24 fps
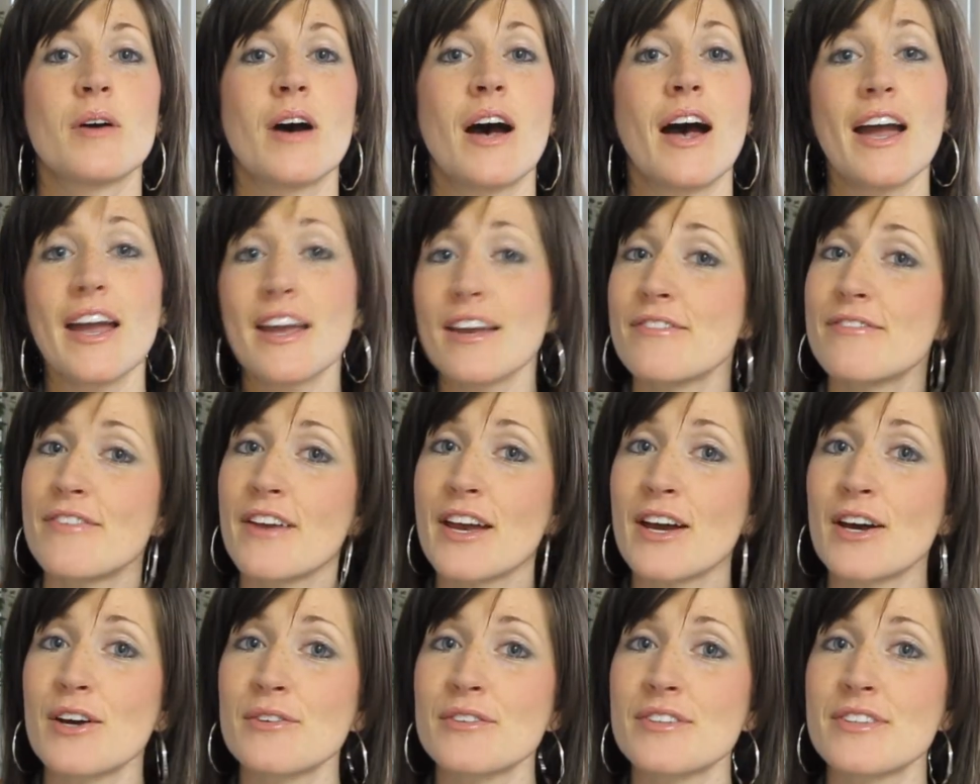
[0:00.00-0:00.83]
I
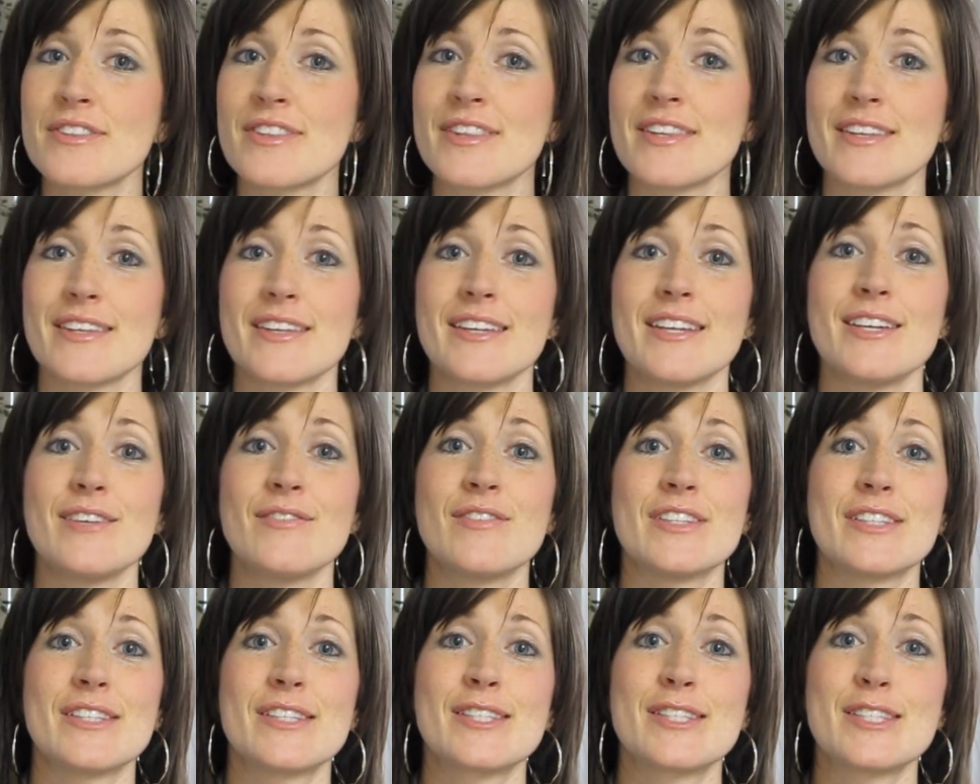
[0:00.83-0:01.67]
found the
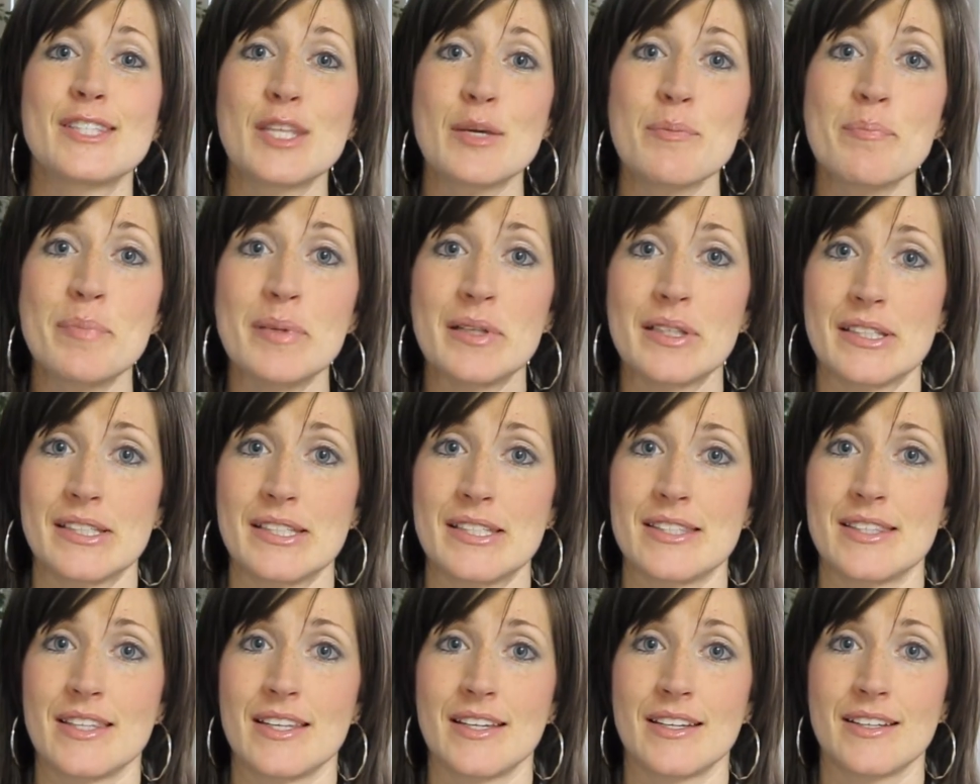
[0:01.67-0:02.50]
even
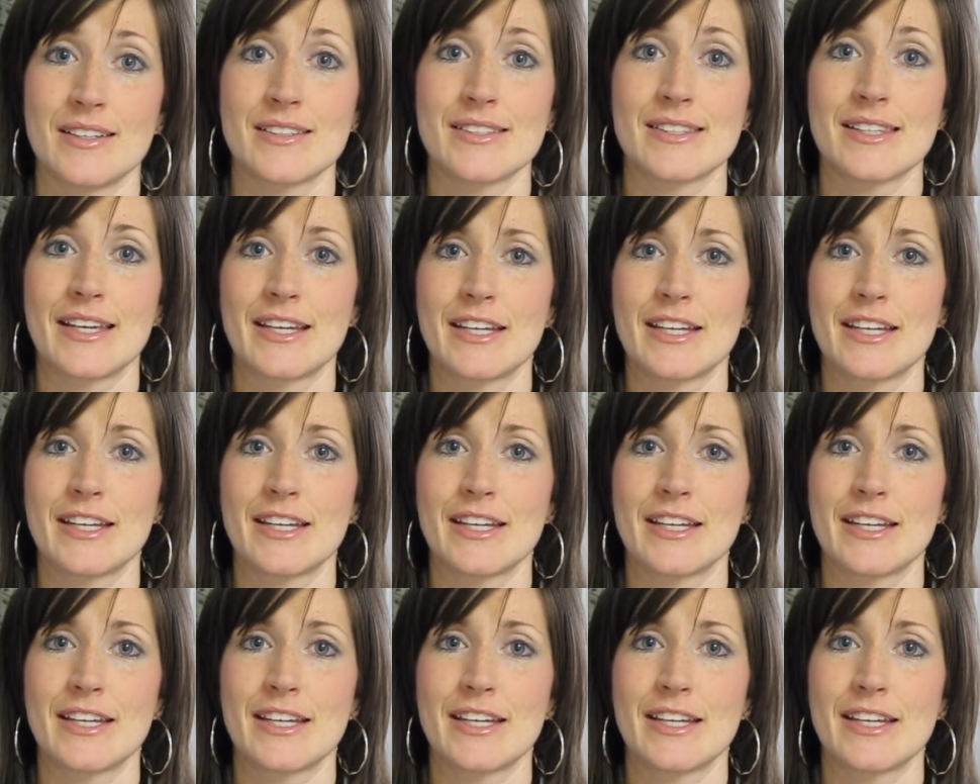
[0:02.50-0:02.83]
simplest things,